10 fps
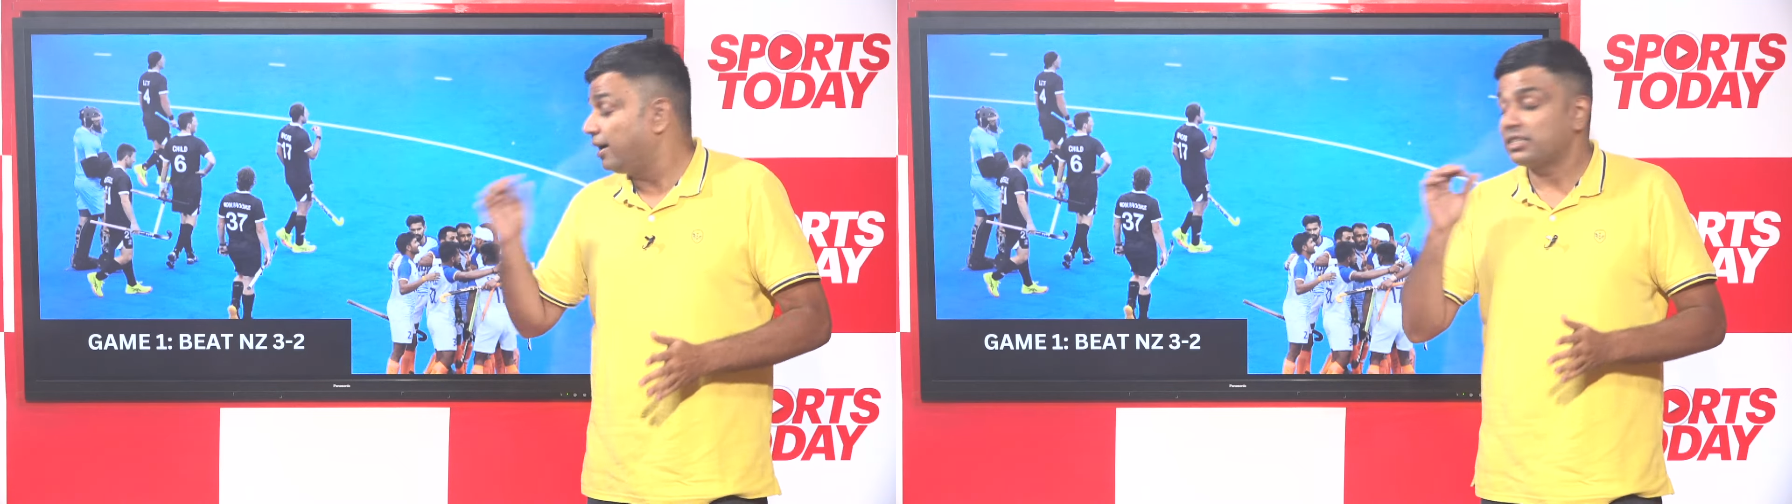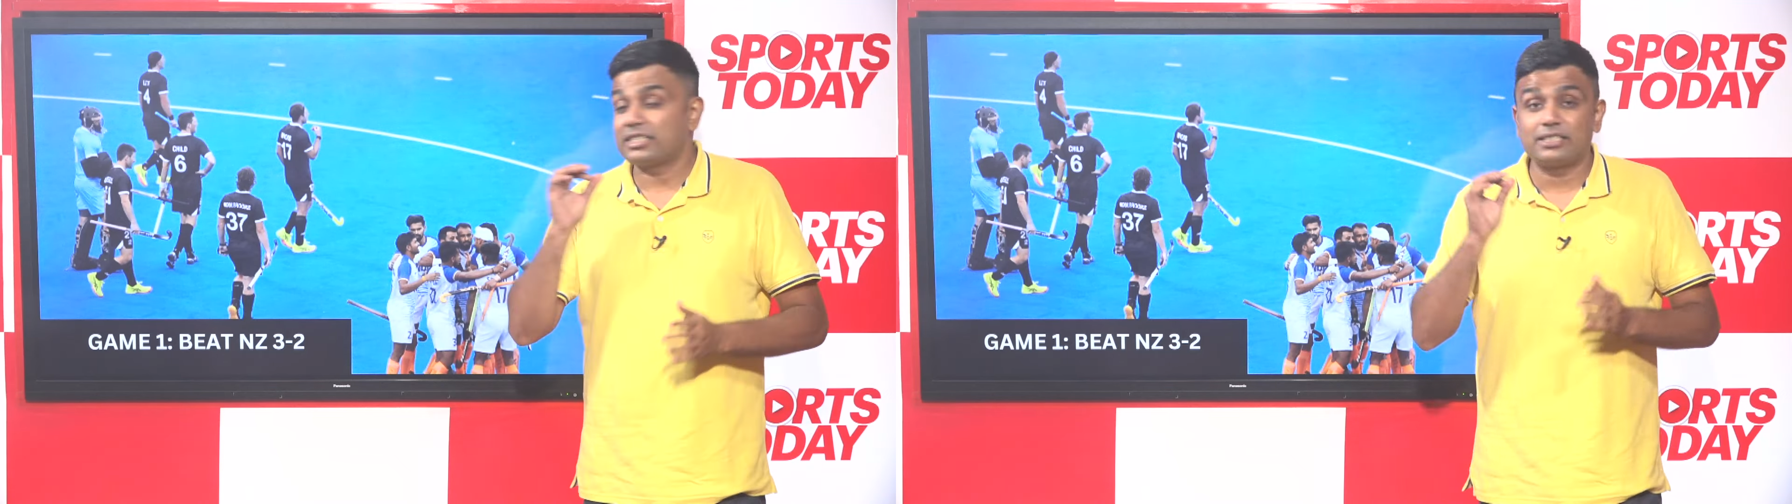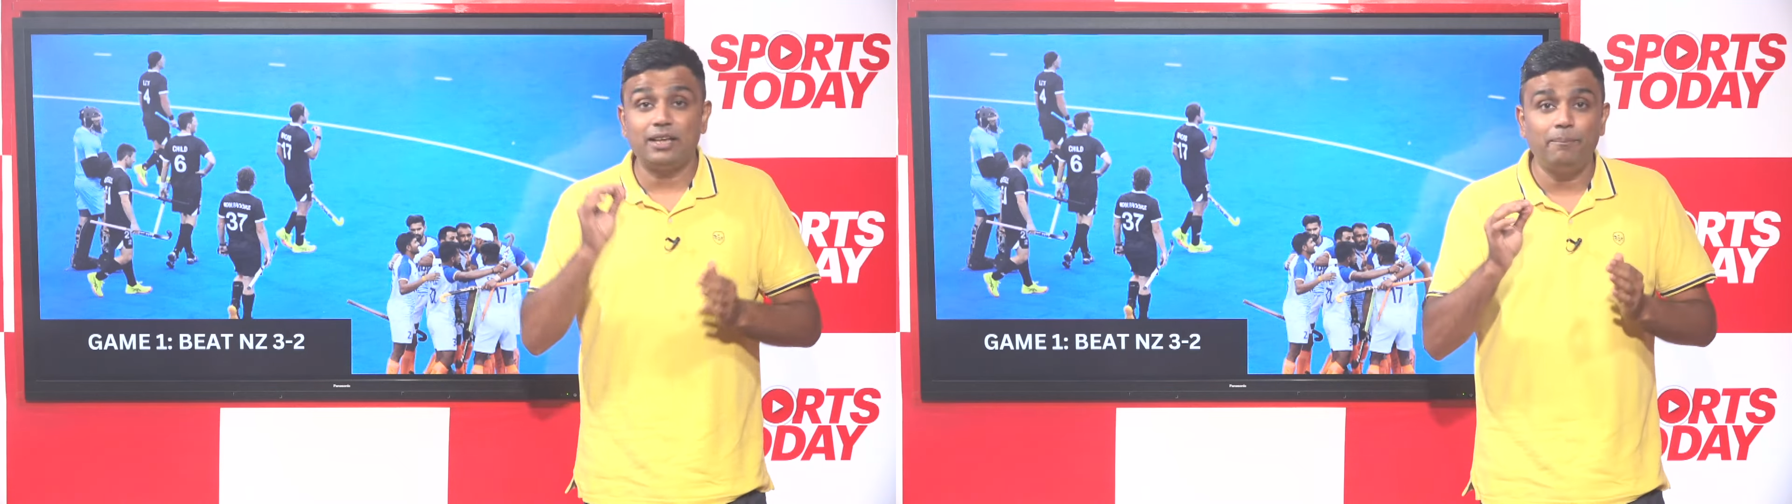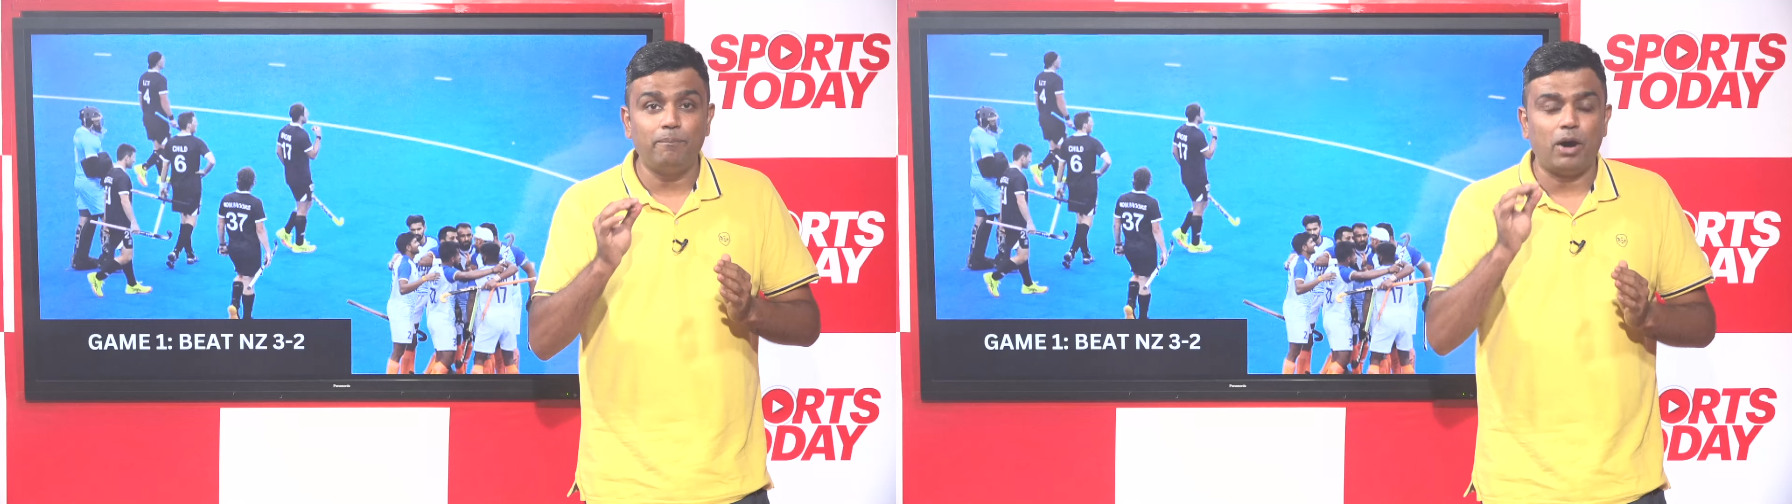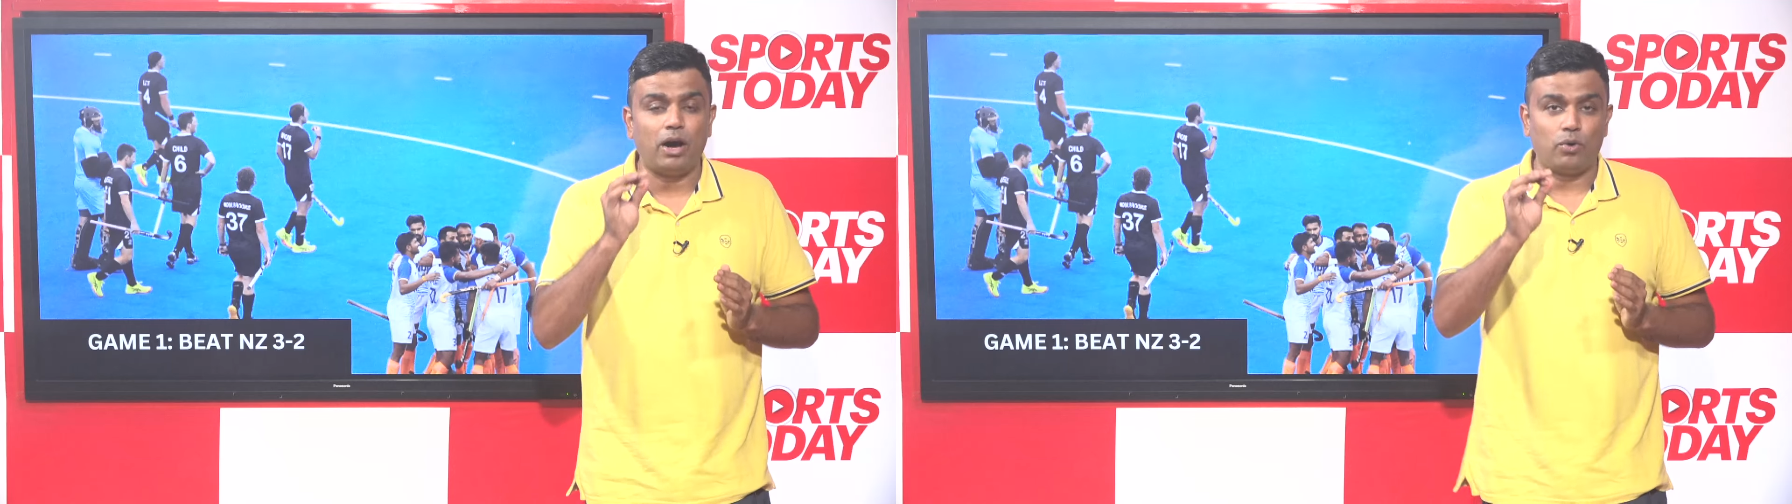
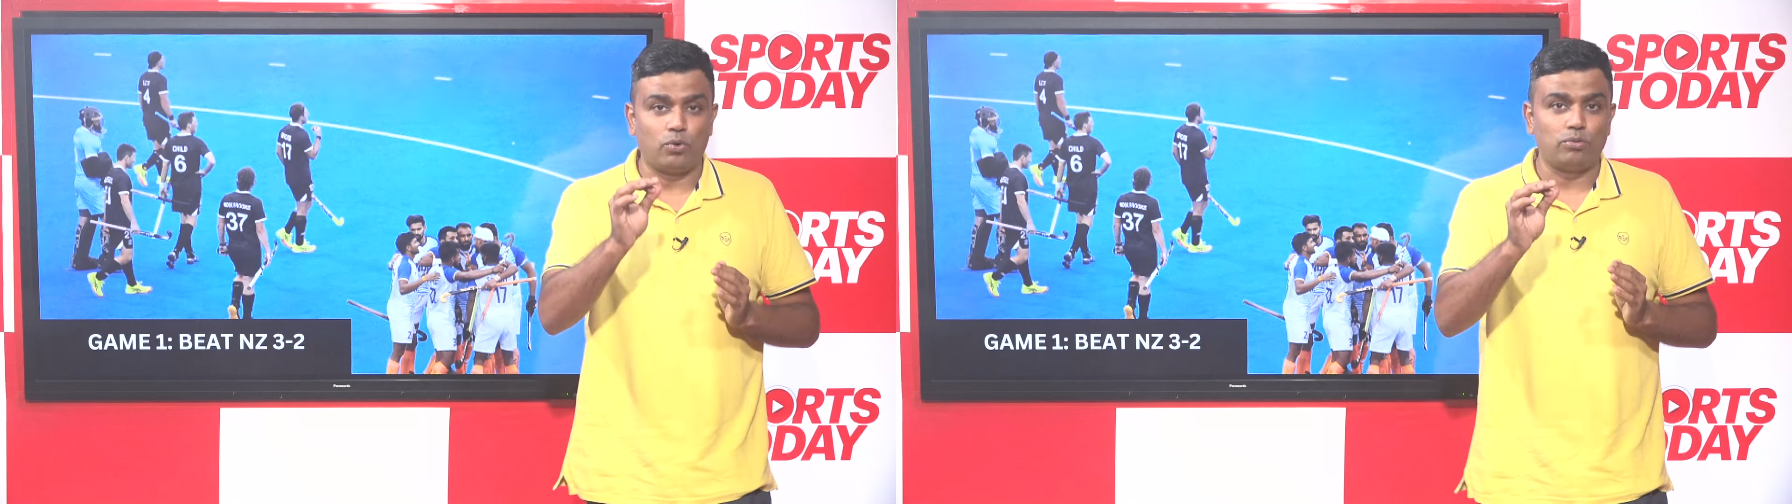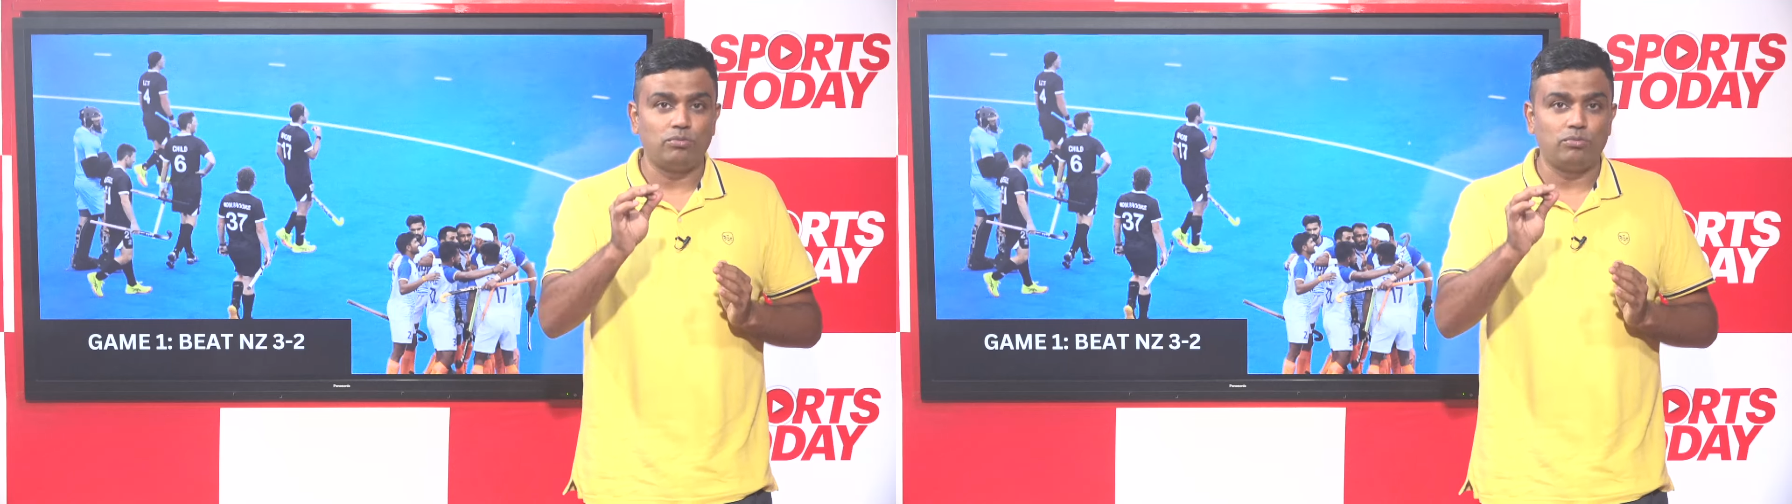somehow,